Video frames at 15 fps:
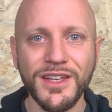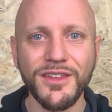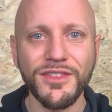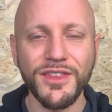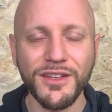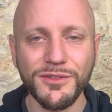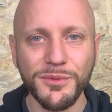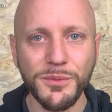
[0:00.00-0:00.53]

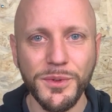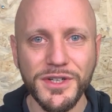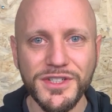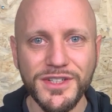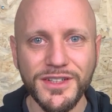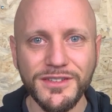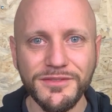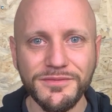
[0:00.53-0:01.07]
Thanks for
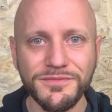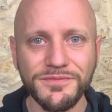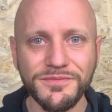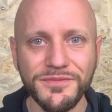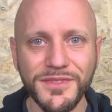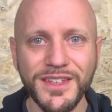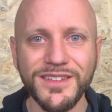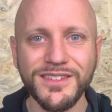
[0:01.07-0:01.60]
watching.
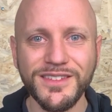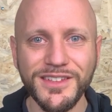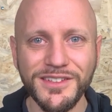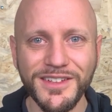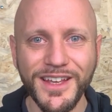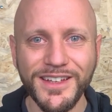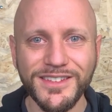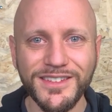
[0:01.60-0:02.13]
See you
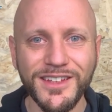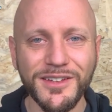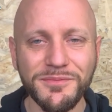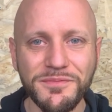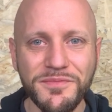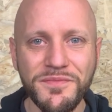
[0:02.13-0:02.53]
next time.